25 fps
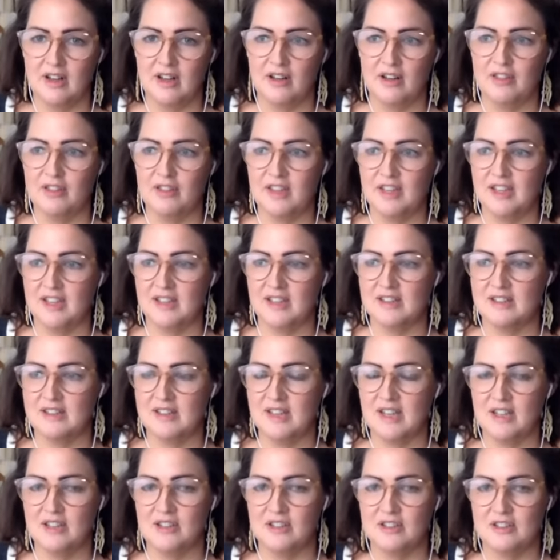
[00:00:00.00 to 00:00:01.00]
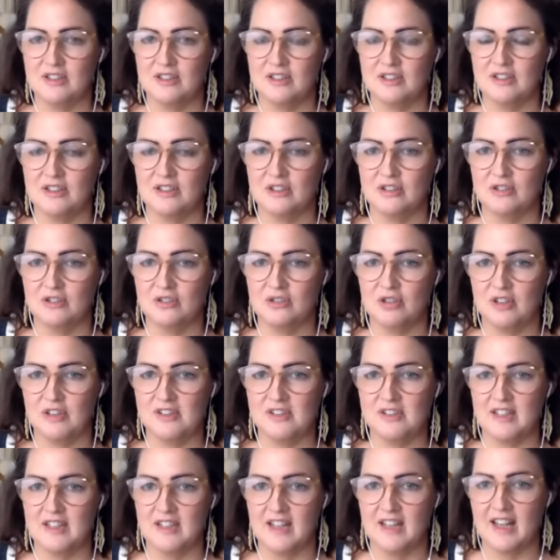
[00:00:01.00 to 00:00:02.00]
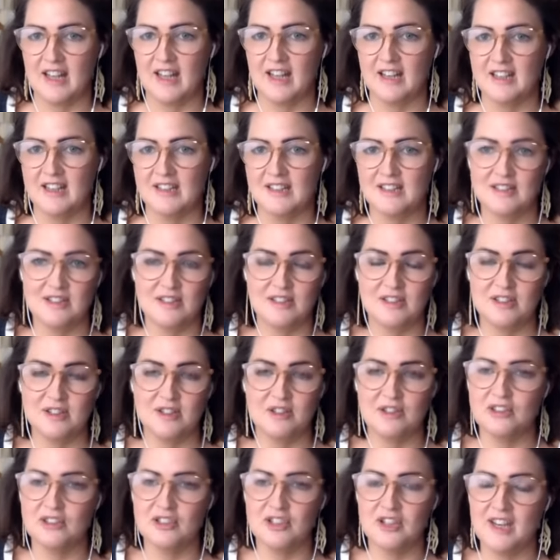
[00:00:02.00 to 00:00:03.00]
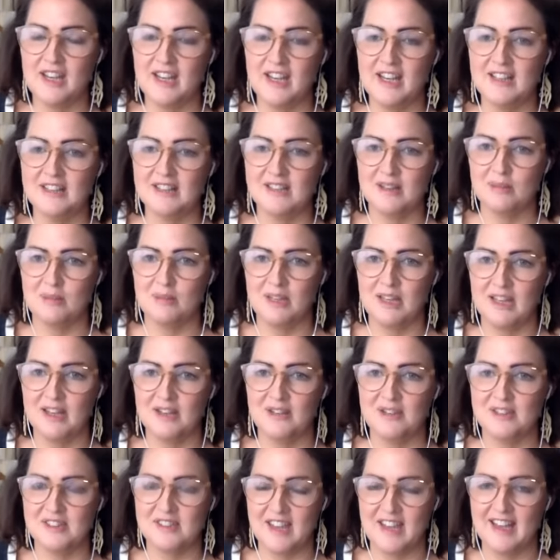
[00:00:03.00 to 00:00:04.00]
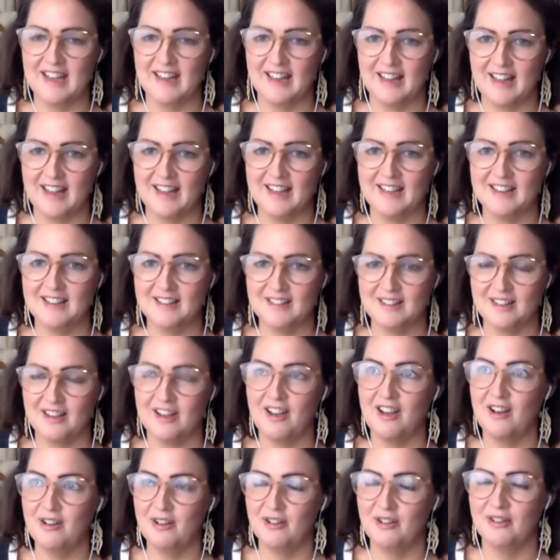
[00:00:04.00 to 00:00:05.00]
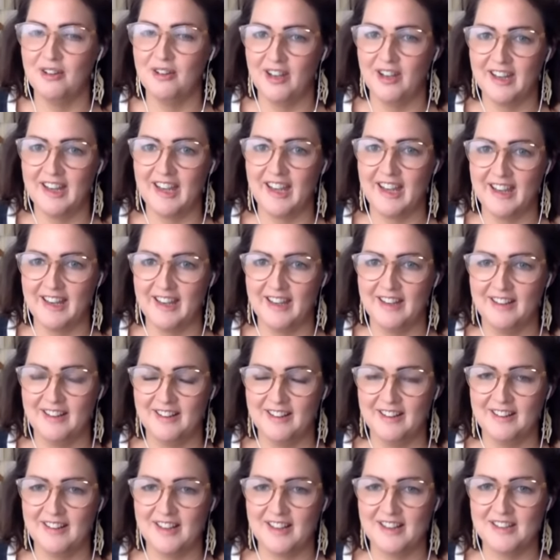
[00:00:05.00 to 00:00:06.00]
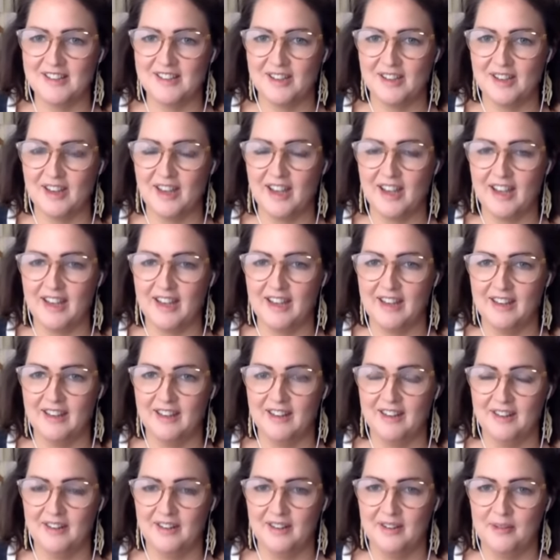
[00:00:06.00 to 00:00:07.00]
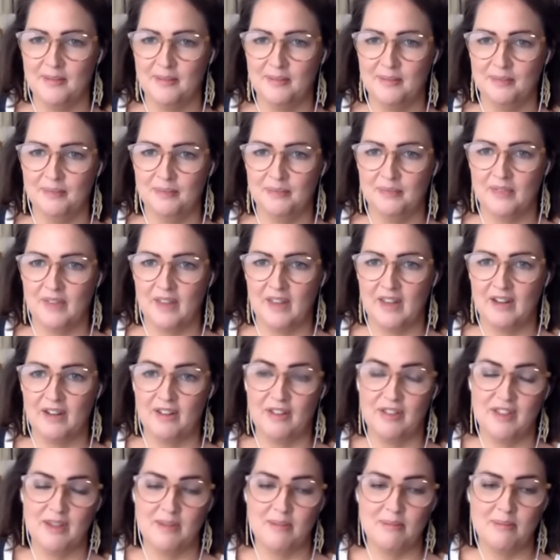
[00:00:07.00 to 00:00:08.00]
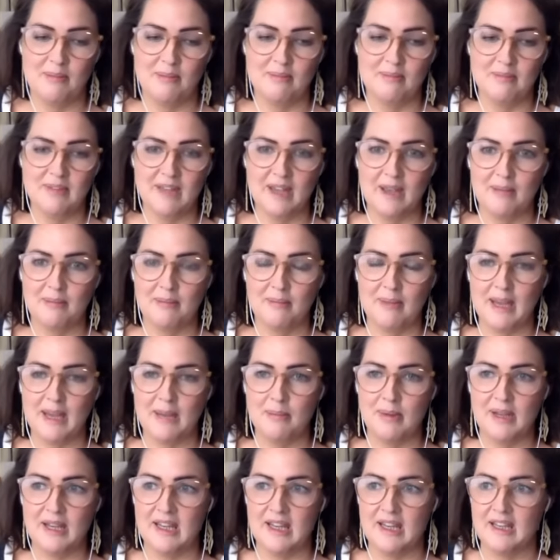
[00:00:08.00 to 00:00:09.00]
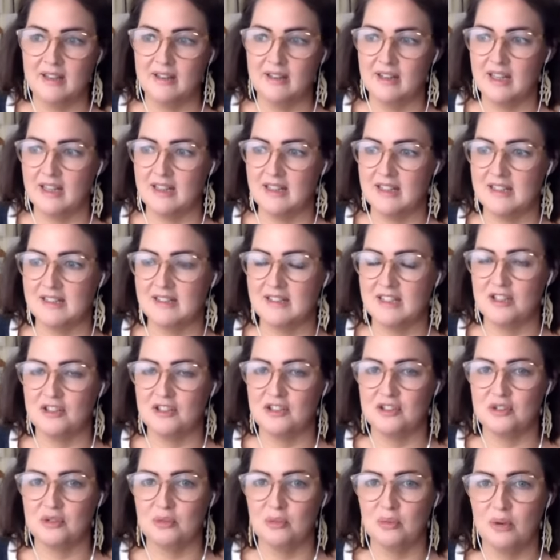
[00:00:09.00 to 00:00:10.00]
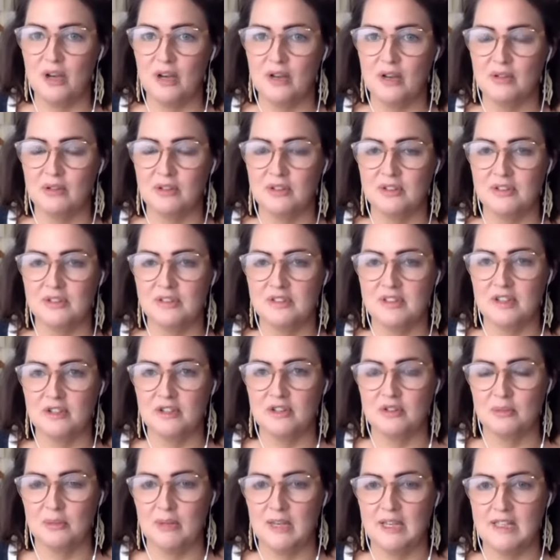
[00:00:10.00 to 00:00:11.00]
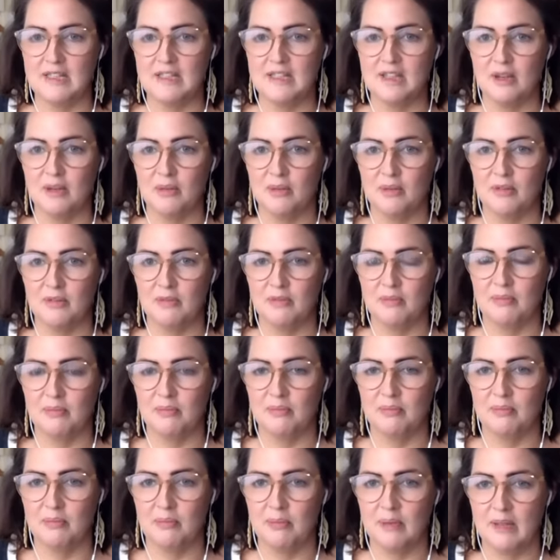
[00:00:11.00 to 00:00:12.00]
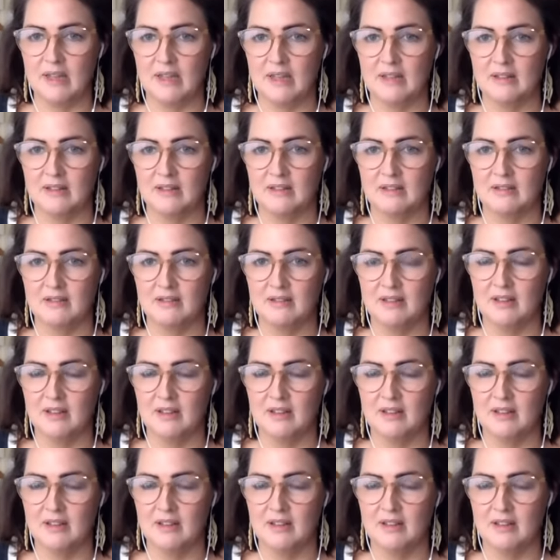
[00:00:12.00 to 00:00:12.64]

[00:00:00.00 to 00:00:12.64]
And I think it's, yeah, just trusting that. And it's as soon as you hear somebody else saying that, it's like, oh, okay, that's okay. And I think, yeah, maybe in this digital world and social media, we've been